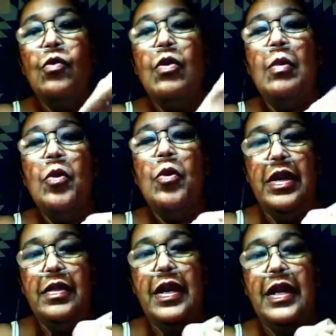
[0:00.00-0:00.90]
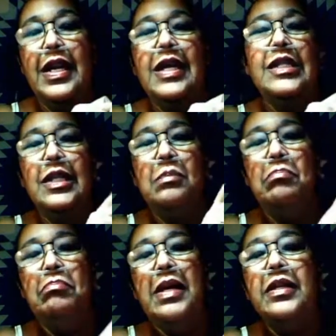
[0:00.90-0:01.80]
are rubbery. They can
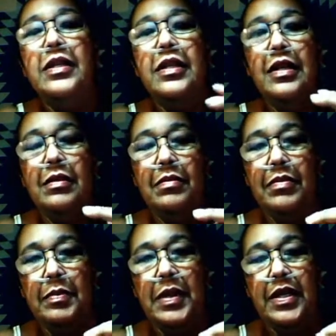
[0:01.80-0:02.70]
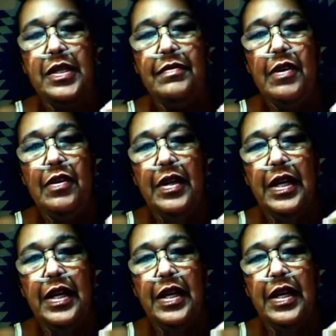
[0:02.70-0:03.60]
actually bend them because of
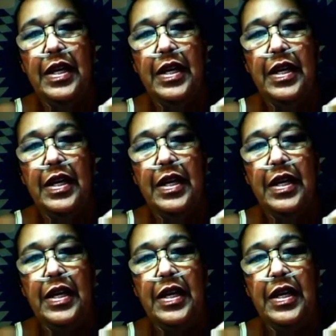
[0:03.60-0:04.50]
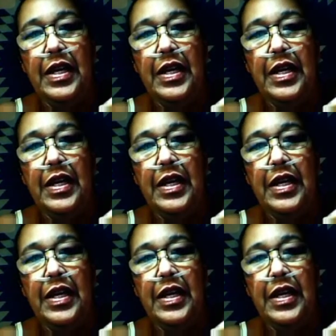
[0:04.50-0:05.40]
all the chemicals. And
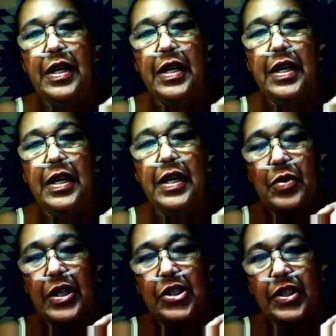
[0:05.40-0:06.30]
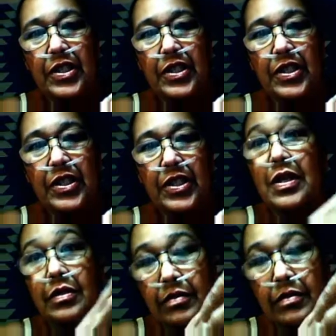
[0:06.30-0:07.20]
who knows how many generations,
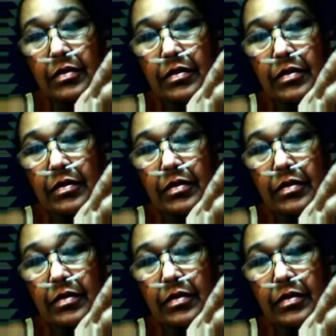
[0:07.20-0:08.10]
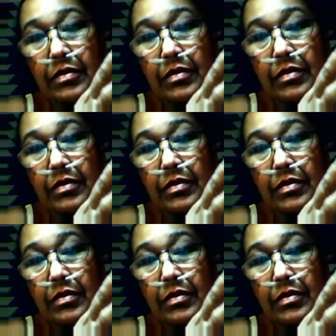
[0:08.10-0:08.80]
well, you know, a whole generation of kids